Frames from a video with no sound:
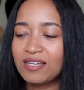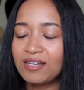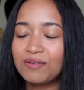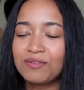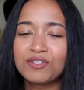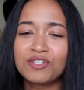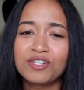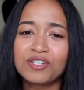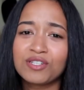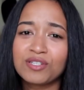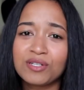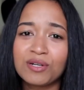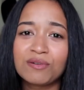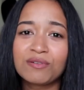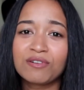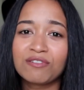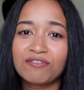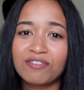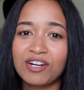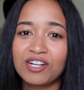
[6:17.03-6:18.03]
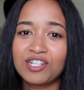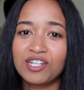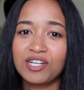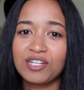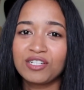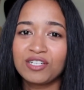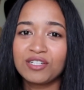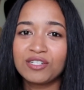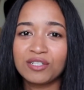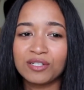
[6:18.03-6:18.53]
It was just so
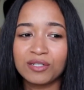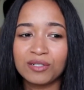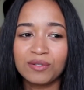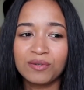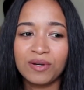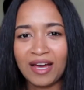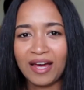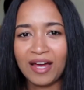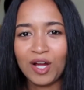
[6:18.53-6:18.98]
refreshing to do.